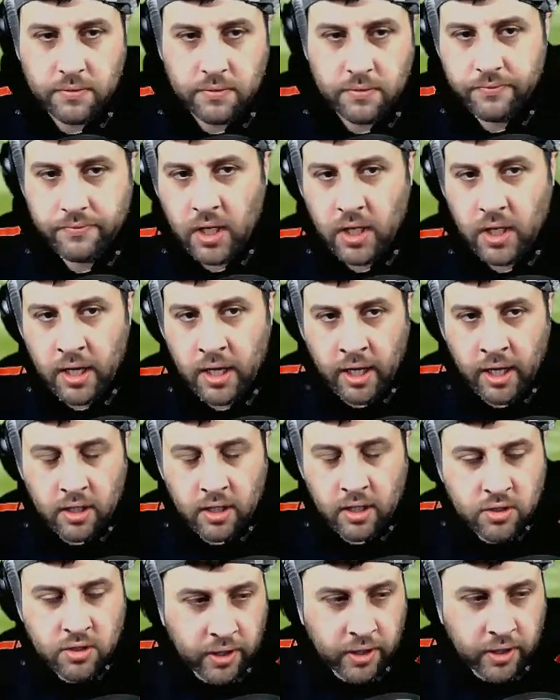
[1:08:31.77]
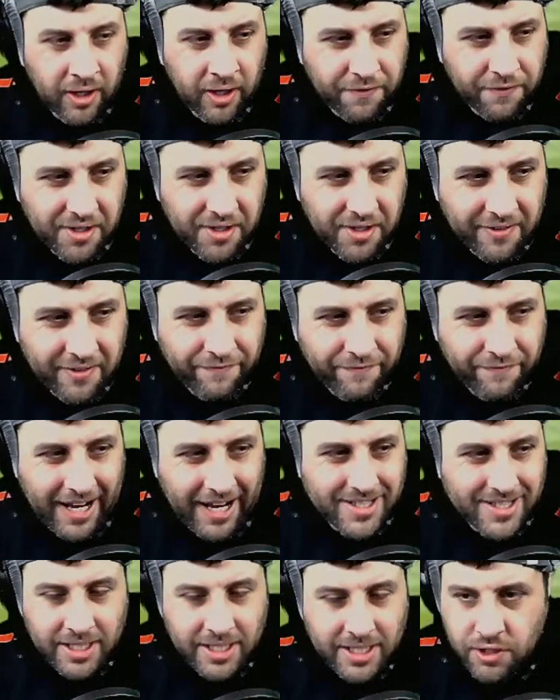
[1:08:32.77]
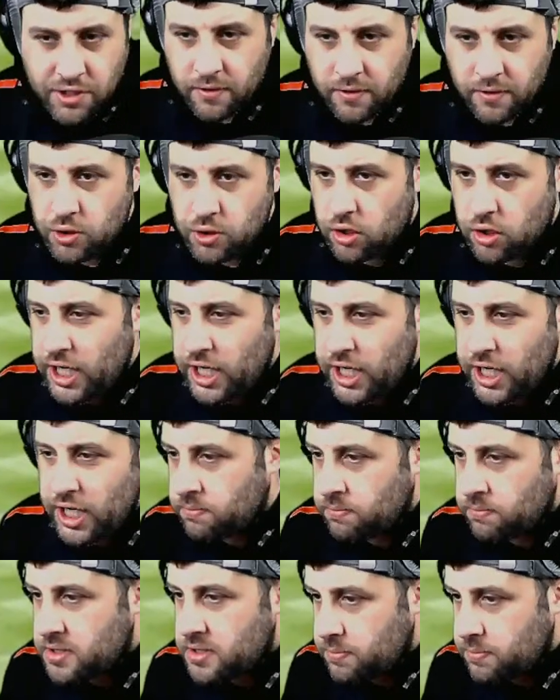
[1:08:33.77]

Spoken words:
the offside advantage from Josh Adams.